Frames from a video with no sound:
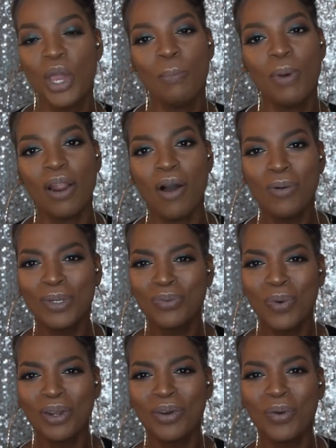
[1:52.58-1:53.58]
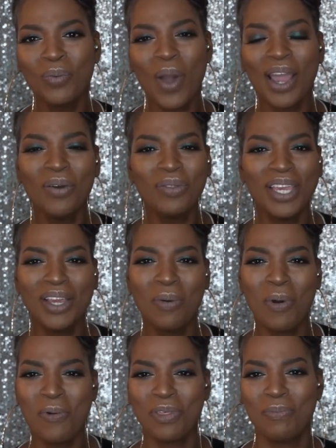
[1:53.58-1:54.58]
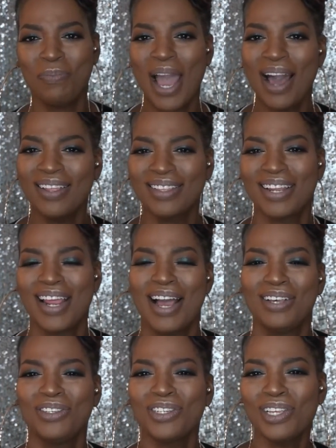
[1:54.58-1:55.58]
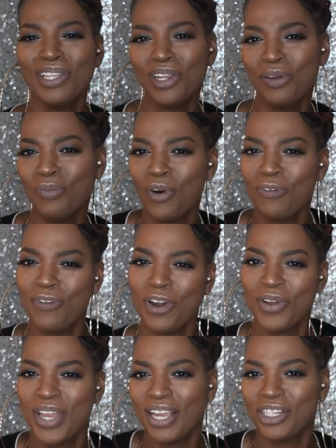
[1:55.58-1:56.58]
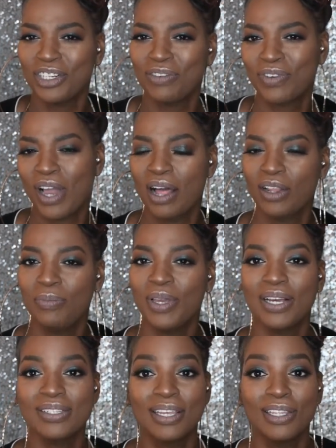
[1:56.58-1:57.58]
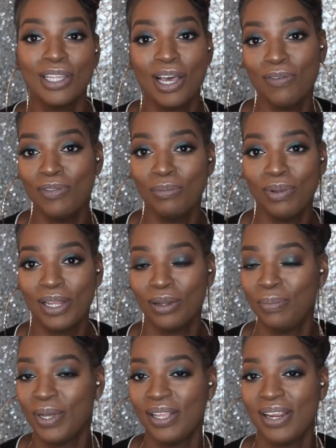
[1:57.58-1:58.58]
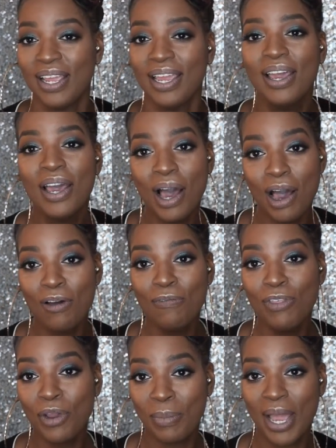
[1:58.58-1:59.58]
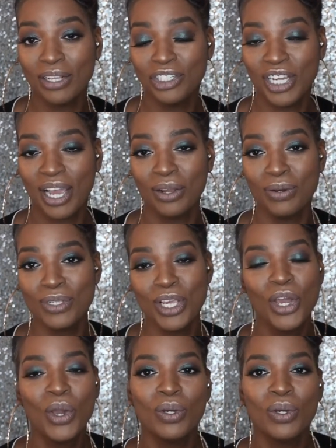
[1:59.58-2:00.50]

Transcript: But I always wondered, why don't they come up with a palette that has just a little more variation of color, because I love the blendability of their matte shadows.